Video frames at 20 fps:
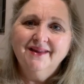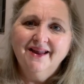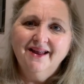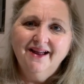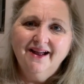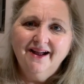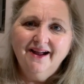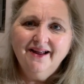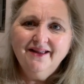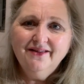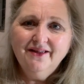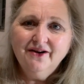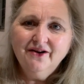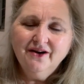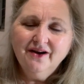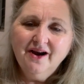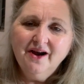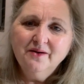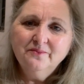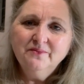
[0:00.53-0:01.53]
Hi there,
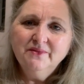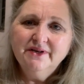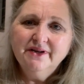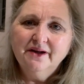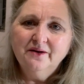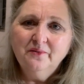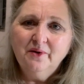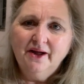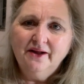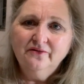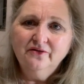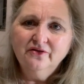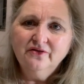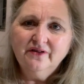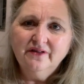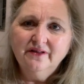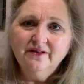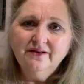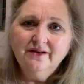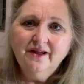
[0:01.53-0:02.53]
I'm Deb
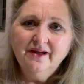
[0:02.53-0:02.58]
Iverson.